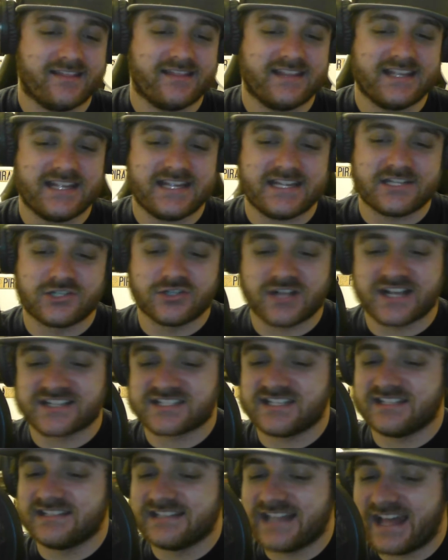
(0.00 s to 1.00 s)
the
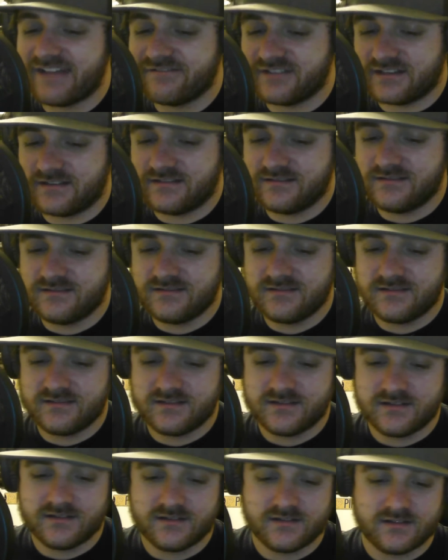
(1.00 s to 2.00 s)
2011
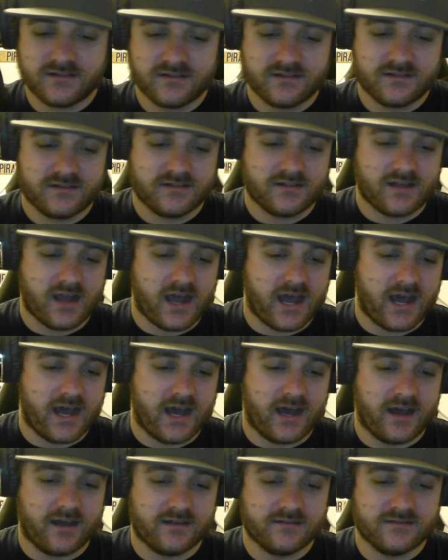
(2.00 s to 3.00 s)

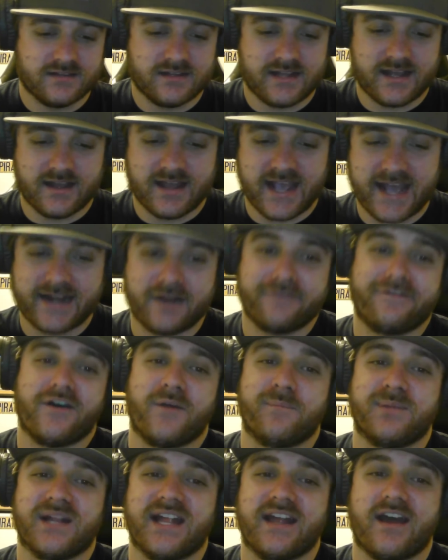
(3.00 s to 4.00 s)
NFL
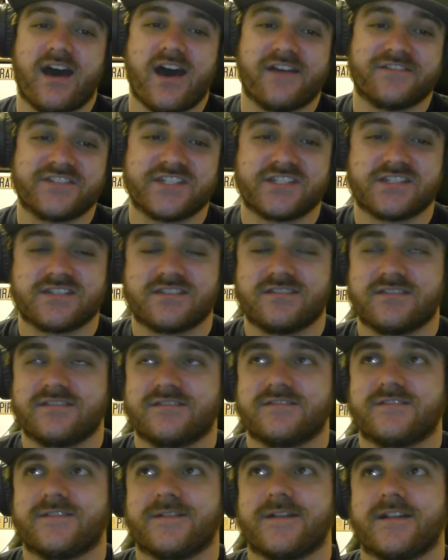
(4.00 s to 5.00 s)
playoffs
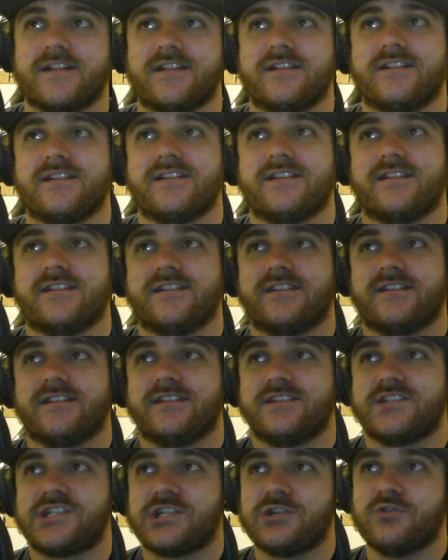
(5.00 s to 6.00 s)

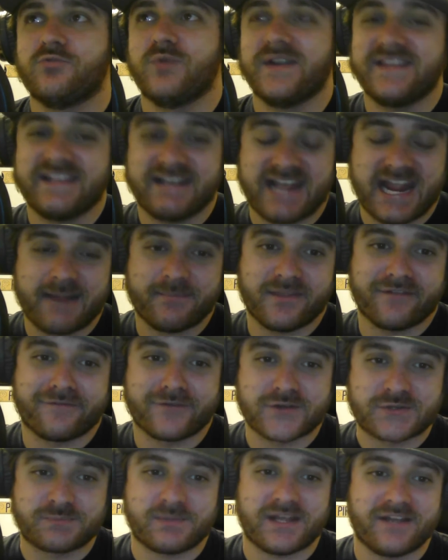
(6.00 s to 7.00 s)
to win the game in the
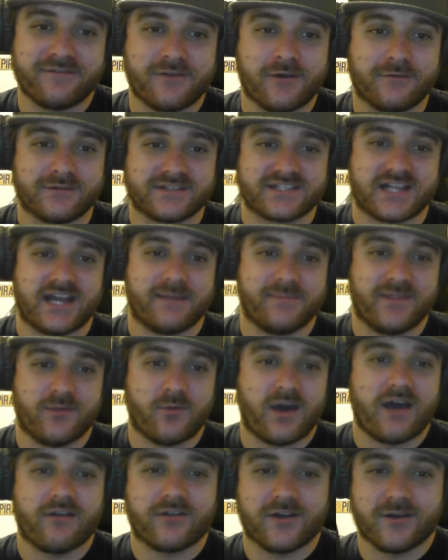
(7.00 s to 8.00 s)
first play of overtime in the
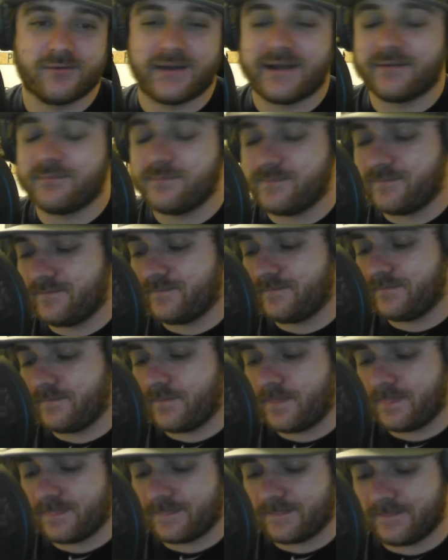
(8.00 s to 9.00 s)
wildcard round.
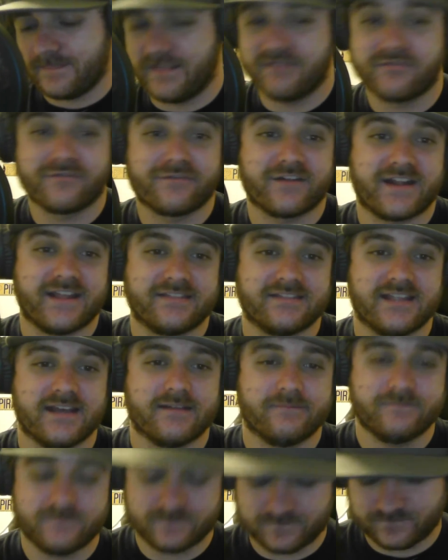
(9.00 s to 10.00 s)
Never forget
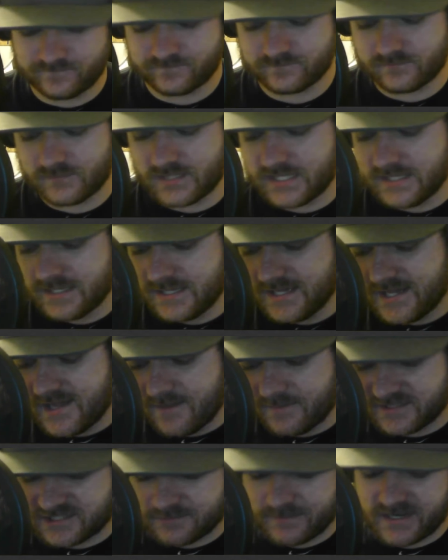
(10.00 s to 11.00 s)
that.
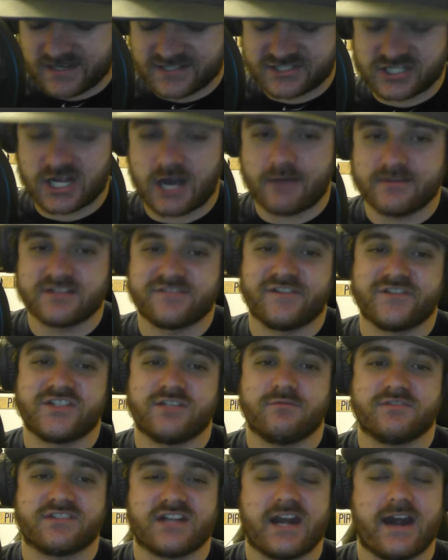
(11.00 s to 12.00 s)
But Demaryius Thomas
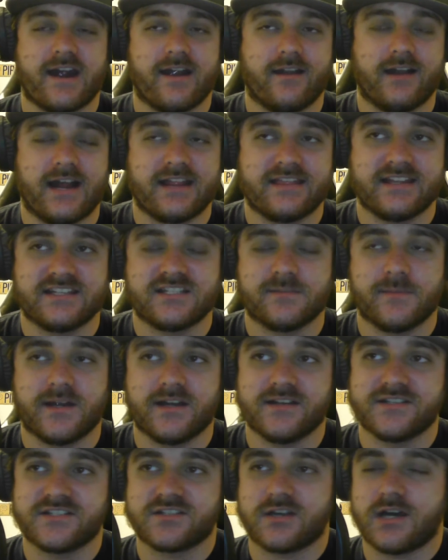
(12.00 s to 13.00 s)
officially retired. I think
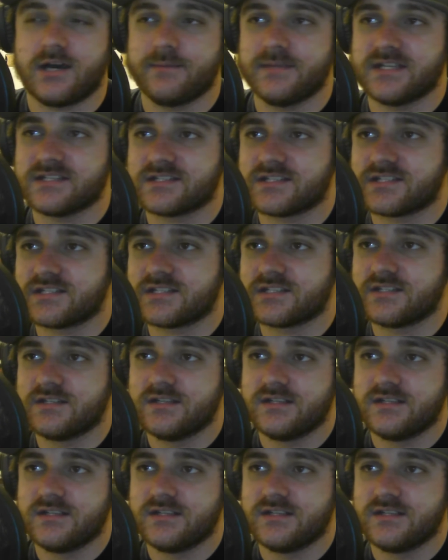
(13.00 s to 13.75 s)
Demaryius Thomas,